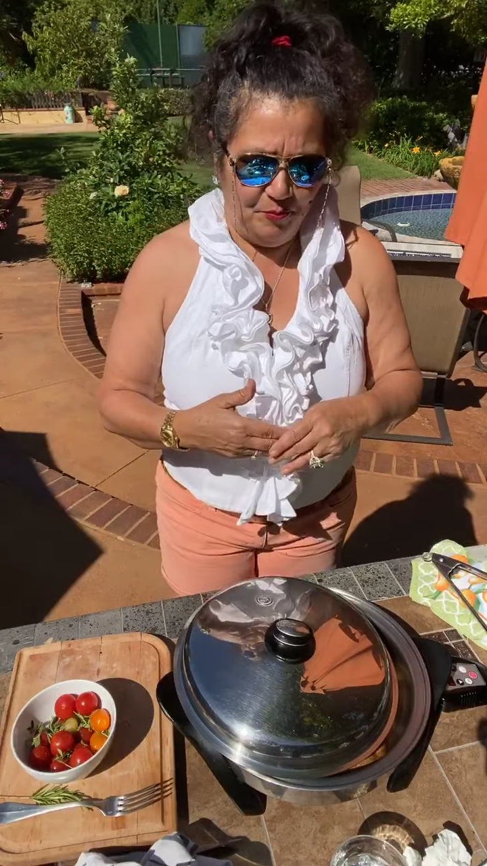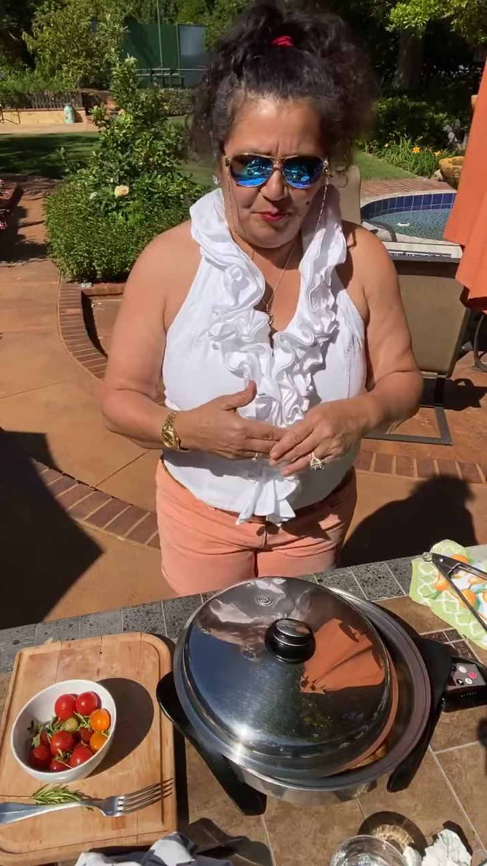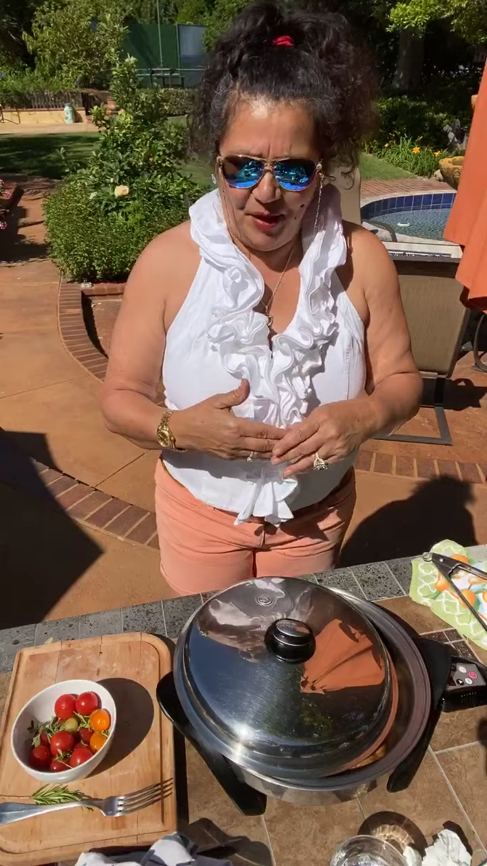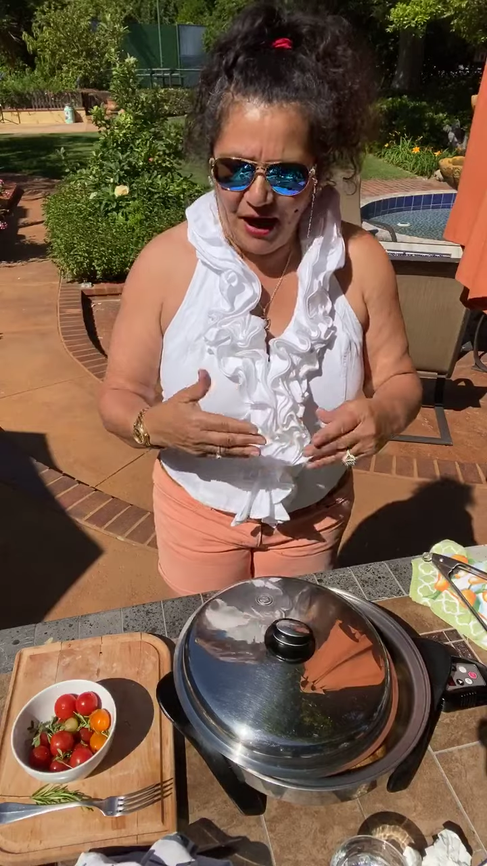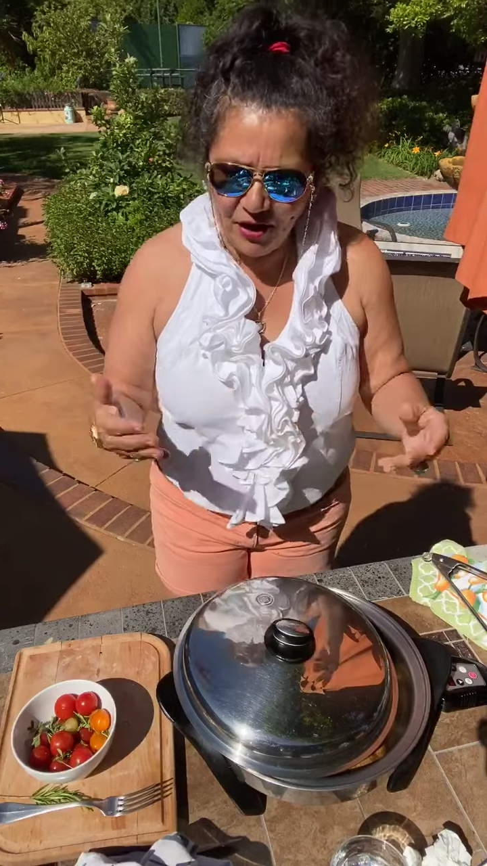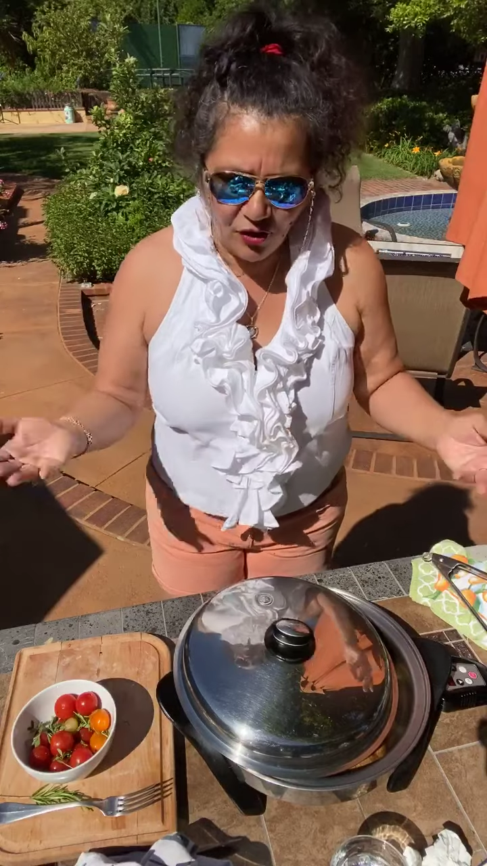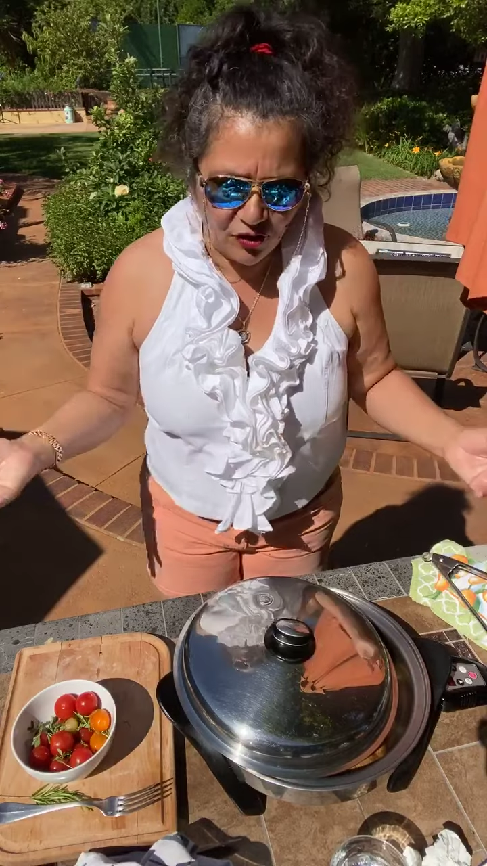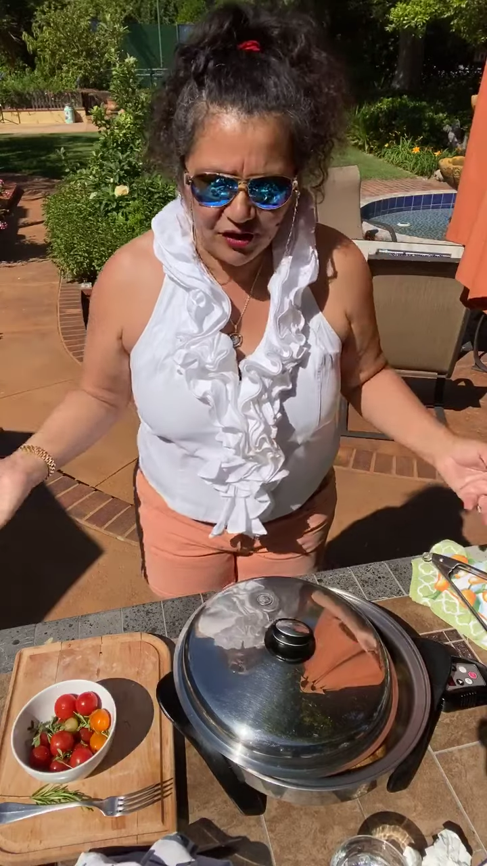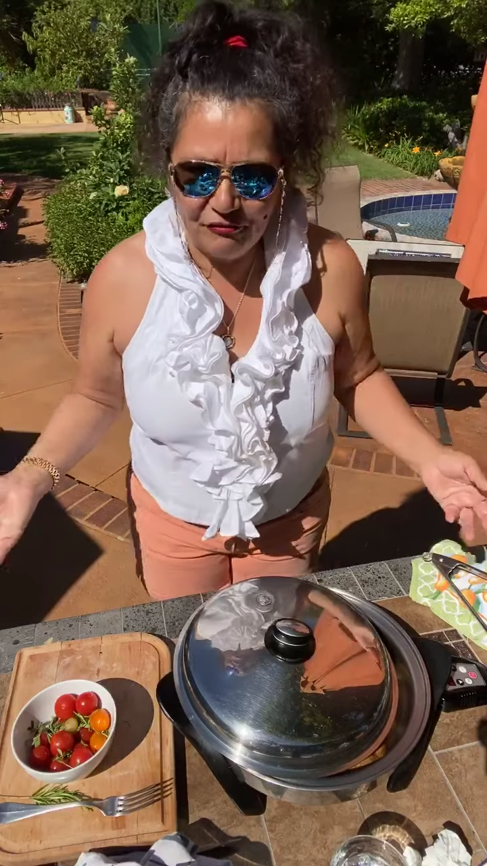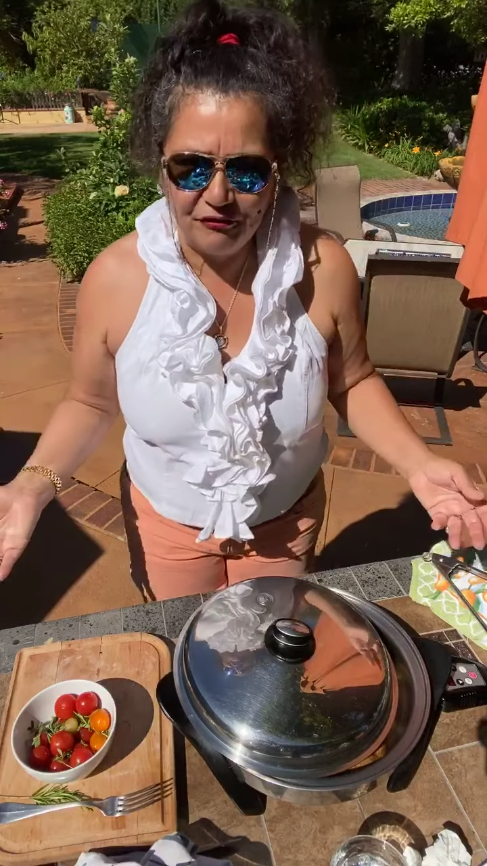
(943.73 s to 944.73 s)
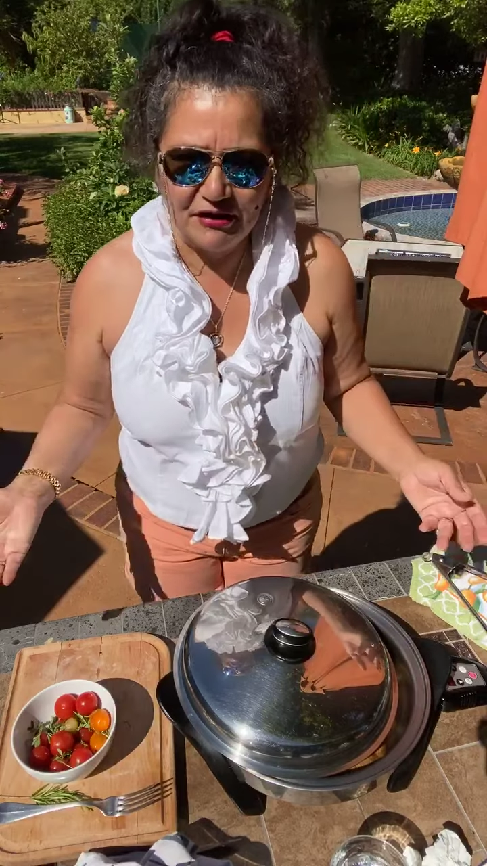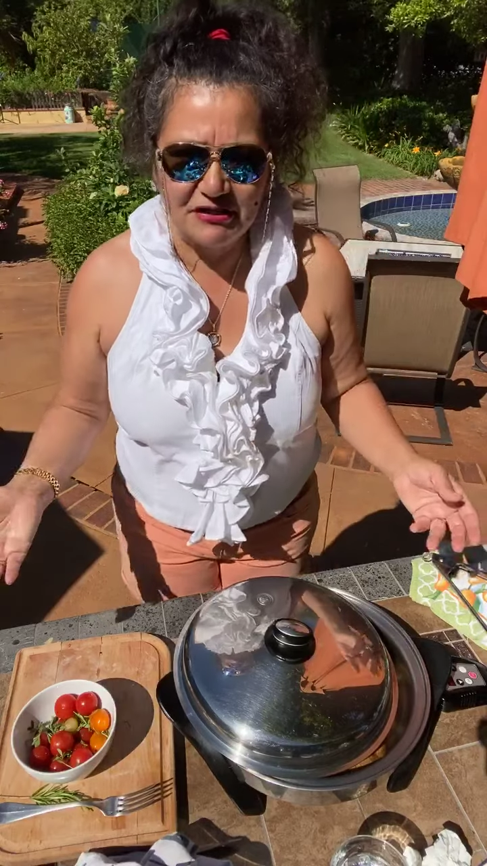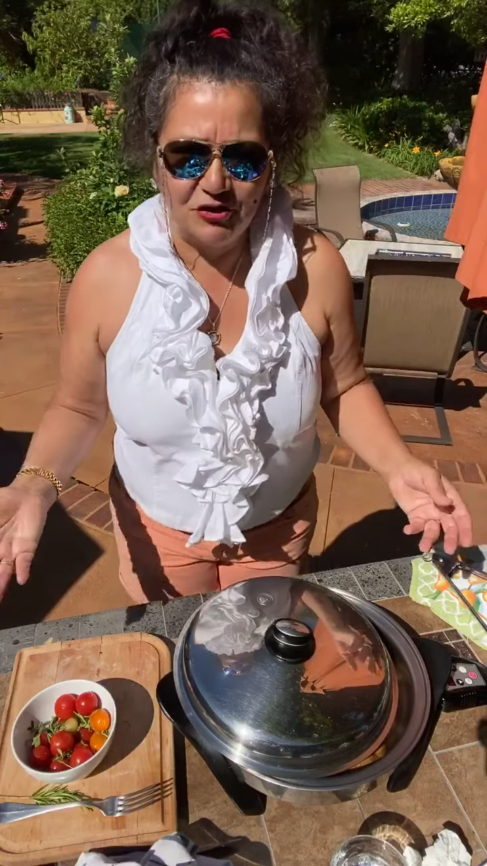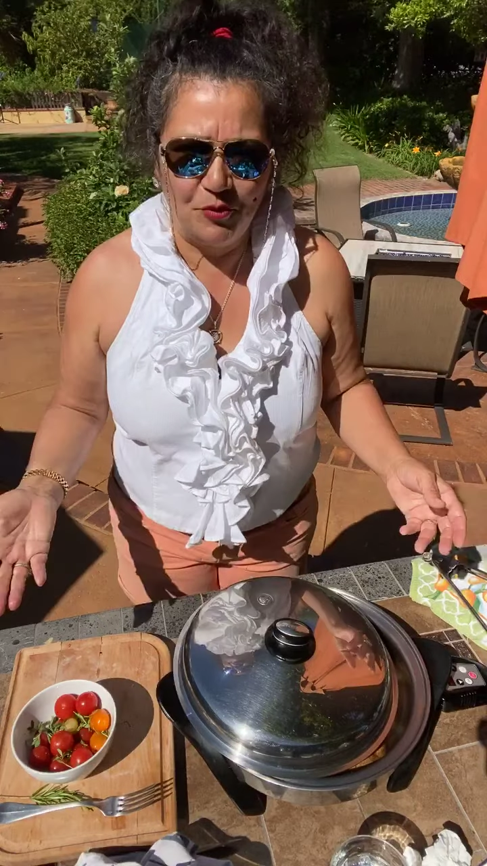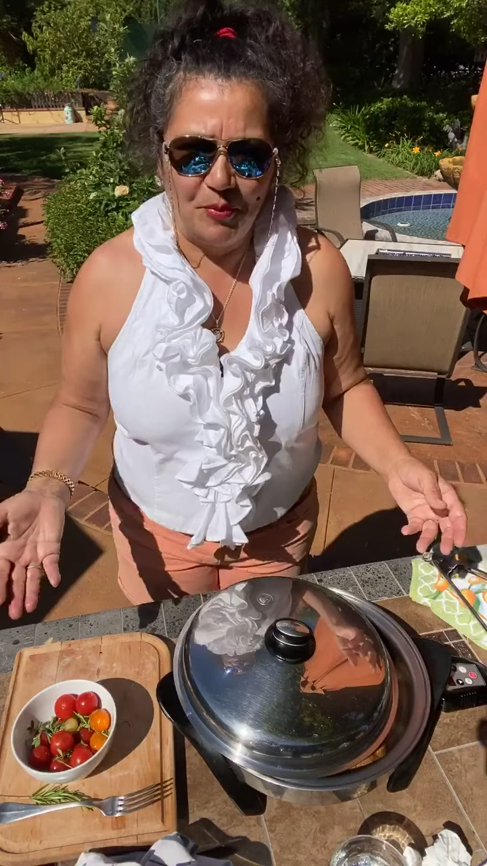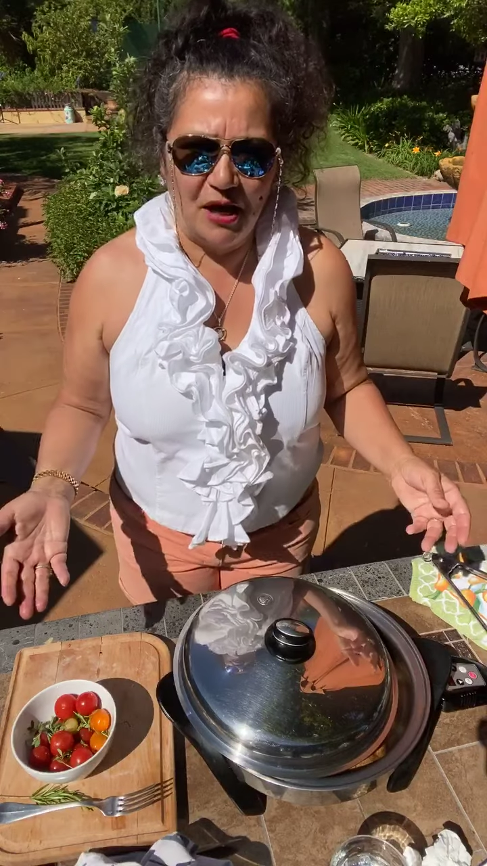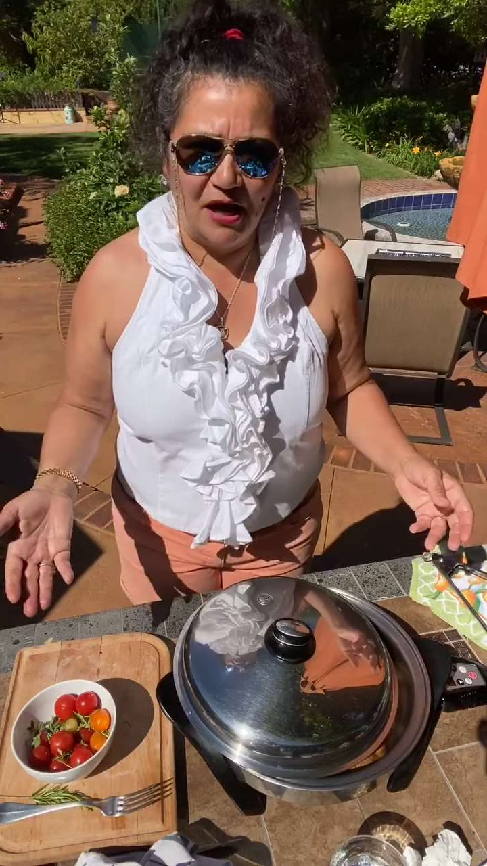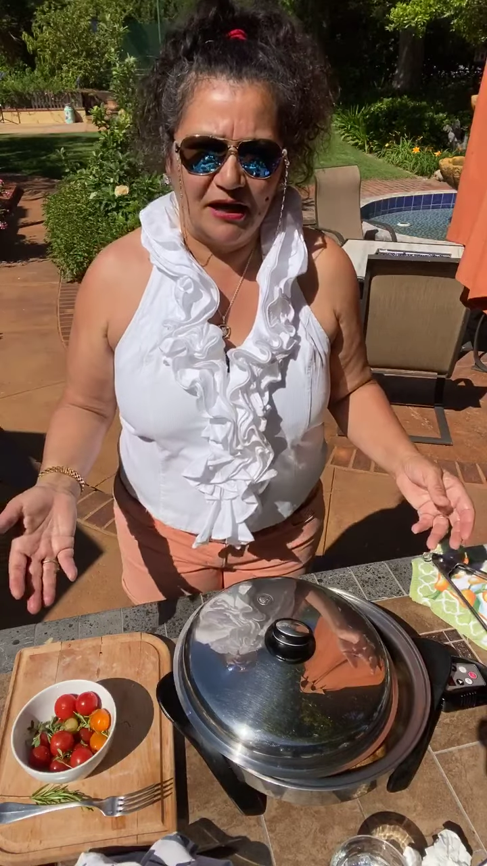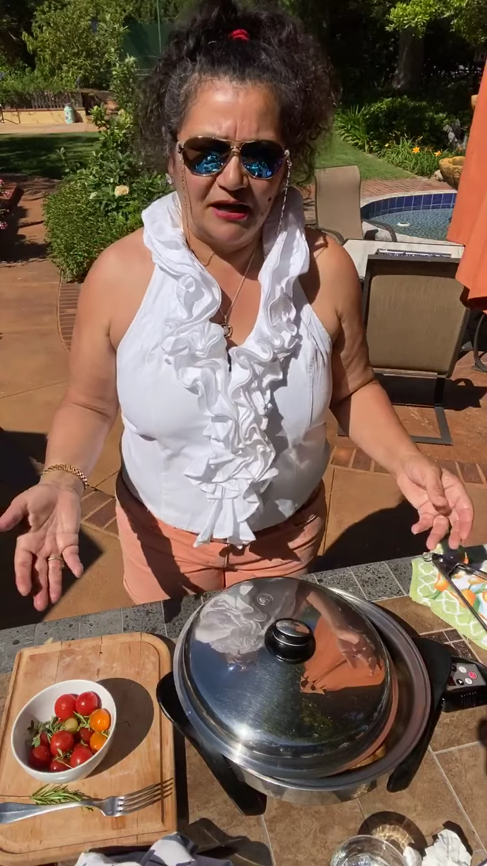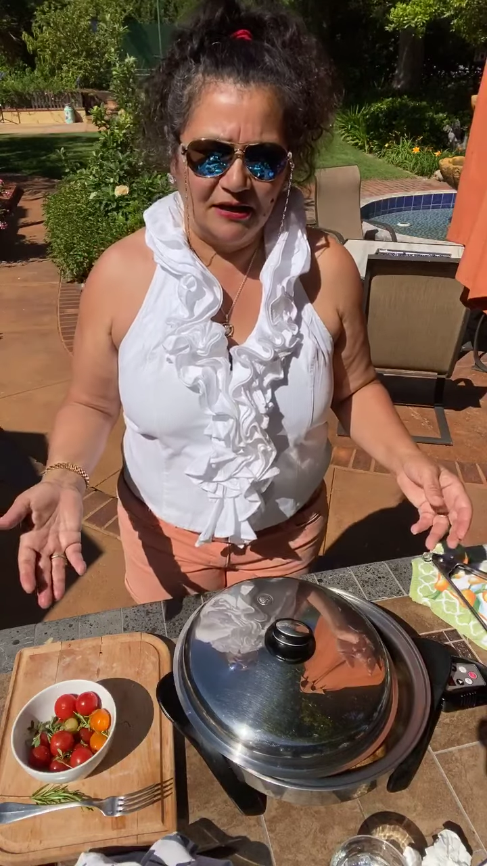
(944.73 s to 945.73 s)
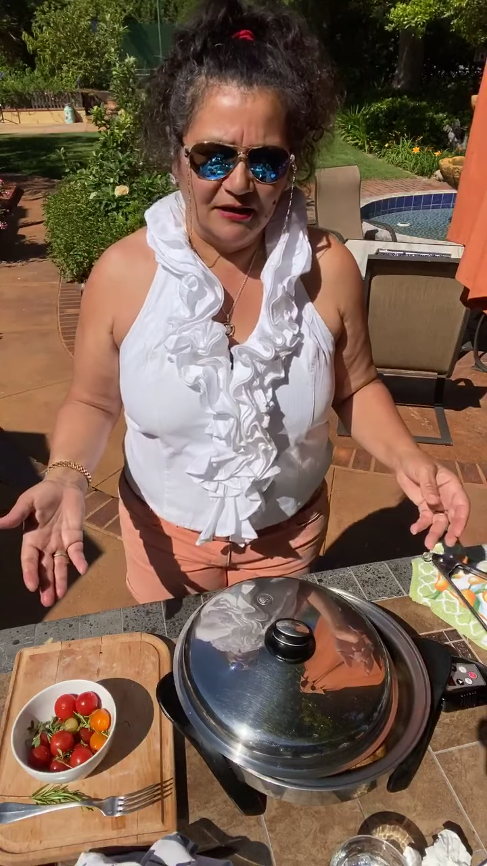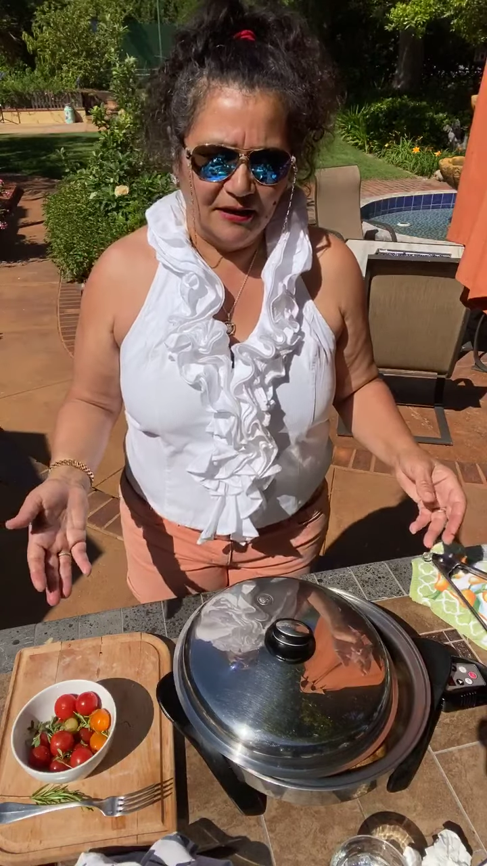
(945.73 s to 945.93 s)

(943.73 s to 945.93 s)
better effects in your body.